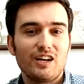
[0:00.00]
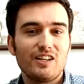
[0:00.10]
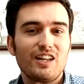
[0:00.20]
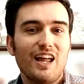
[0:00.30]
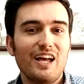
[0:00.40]

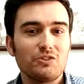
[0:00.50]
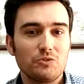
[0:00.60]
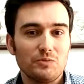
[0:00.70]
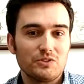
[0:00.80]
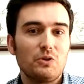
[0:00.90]

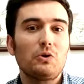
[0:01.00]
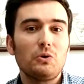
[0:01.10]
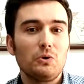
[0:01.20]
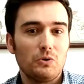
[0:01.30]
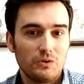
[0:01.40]
classroom as a
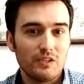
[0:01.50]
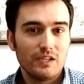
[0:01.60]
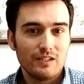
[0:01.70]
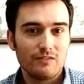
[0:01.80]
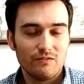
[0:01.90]
whole
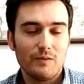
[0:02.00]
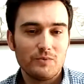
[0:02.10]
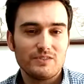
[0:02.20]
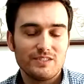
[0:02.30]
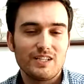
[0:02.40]

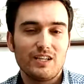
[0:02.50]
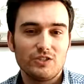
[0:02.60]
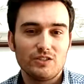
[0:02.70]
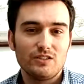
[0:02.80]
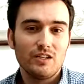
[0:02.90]

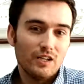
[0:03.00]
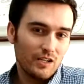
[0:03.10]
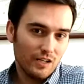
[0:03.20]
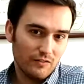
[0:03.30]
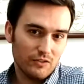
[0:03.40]
representation
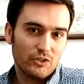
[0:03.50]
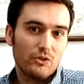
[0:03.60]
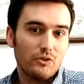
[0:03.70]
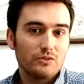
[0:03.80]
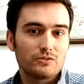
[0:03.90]
of your
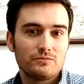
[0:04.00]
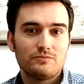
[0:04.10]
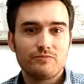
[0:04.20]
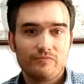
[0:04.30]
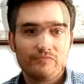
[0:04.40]
goals.
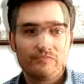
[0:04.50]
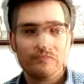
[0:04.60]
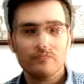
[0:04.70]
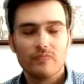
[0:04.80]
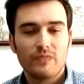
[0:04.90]

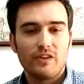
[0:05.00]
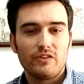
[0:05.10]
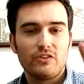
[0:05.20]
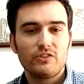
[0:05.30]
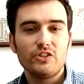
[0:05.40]

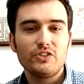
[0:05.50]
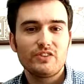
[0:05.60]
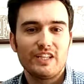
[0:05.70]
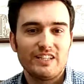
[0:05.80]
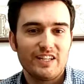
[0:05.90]
The 3rd
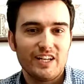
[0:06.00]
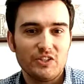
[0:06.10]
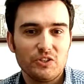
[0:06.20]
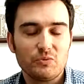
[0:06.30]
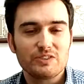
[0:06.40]
thing that I
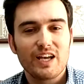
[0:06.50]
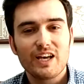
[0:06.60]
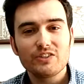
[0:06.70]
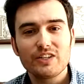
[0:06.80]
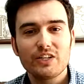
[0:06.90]
learned was
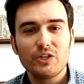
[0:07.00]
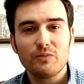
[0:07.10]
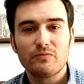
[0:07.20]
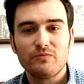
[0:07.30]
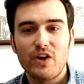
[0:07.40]
how to
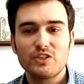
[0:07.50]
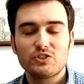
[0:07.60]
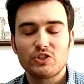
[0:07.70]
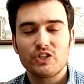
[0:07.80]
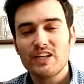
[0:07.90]
help
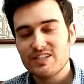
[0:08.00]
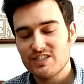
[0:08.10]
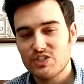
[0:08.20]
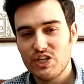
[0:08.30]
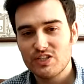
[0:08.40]
foster
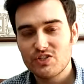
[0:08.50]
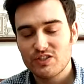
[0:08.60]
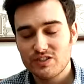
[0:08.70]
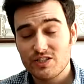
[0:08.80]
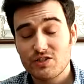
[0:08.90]

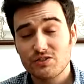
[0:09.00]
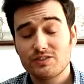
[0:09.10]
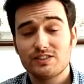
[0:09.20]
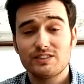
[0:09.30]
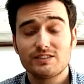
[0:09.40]
digital
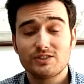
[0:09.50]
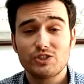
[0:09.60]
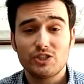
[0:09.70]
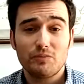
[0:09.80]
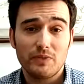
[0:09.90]

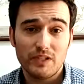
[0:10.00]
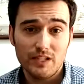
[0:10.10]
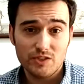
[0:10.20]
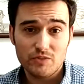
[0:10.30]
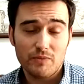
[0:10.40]
citizenship in
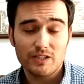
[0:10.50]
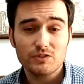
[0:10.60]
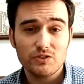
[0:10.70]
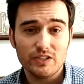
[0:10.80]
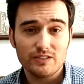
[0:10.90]
each of my
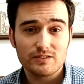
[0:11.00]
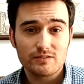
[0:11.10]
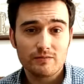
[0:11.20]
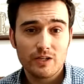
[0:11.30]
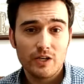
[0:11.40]
students.